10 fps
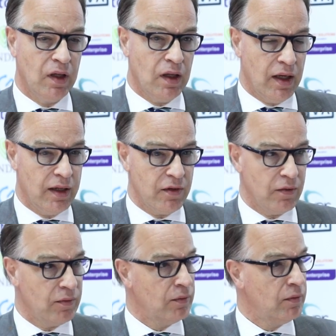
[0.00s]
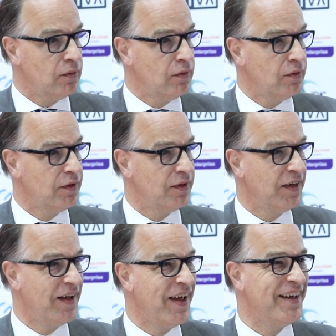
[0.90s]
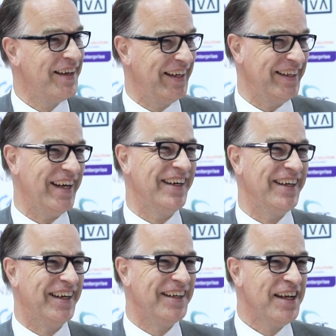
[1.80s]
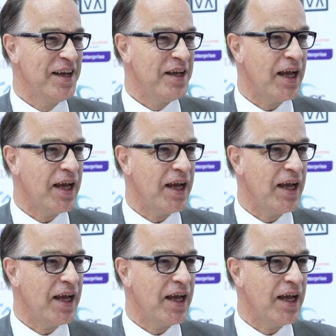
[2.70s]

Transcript: That was my birth year, actually, so that tells enough.